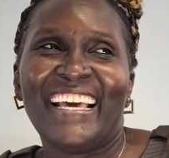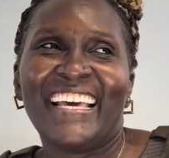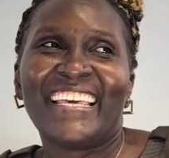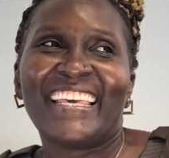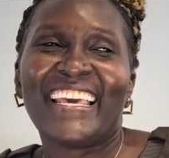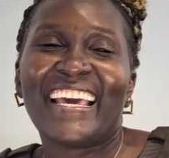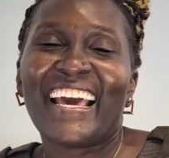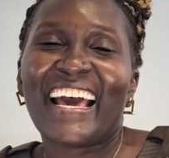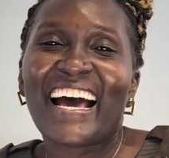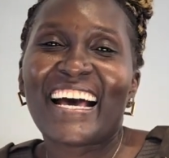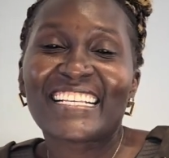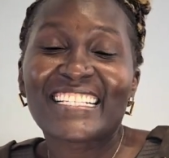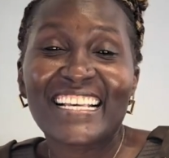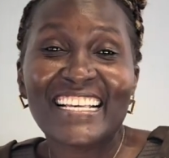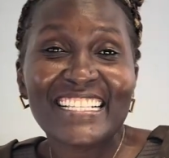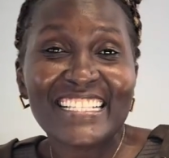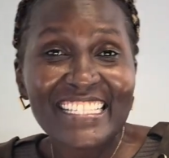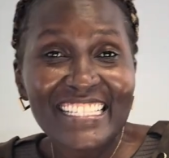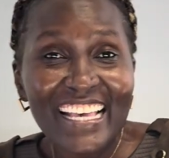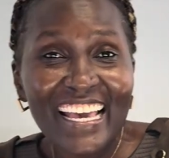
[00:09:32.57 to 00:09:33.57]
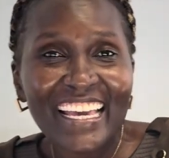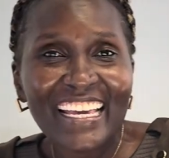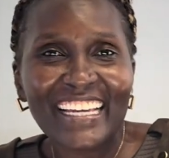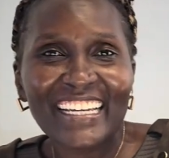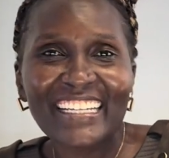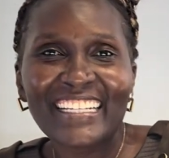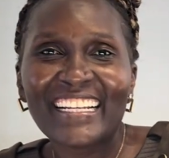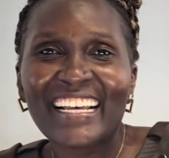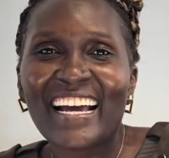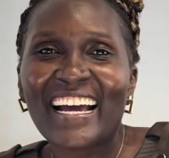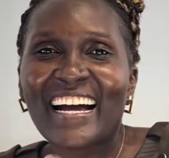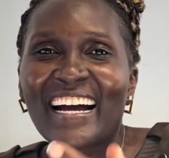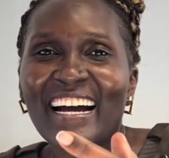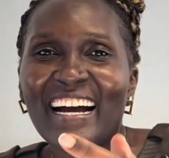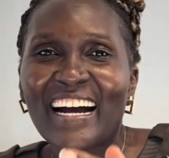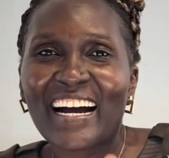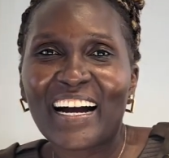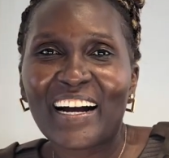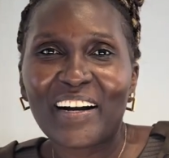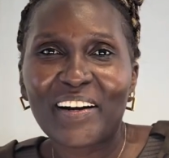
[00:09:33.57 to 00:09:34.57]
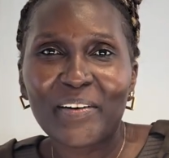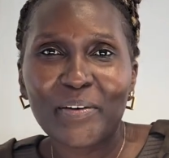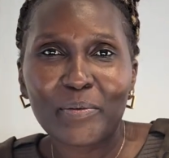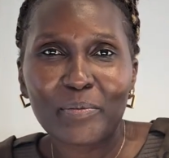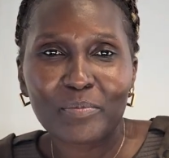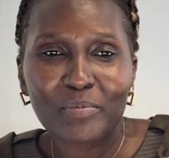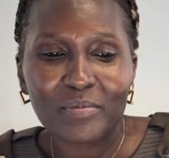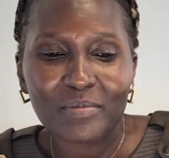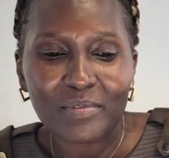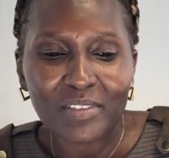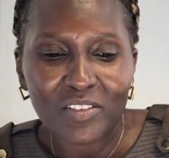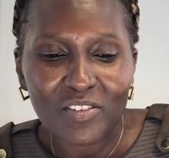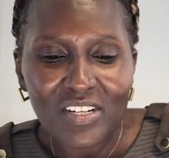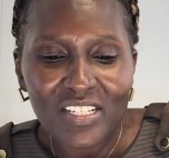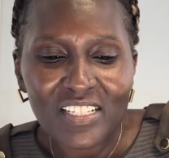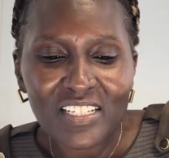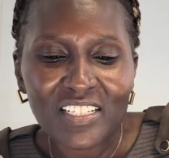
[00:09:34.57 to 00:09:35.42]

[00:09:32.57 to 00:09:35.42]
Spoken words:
Yeah, as I said, Grace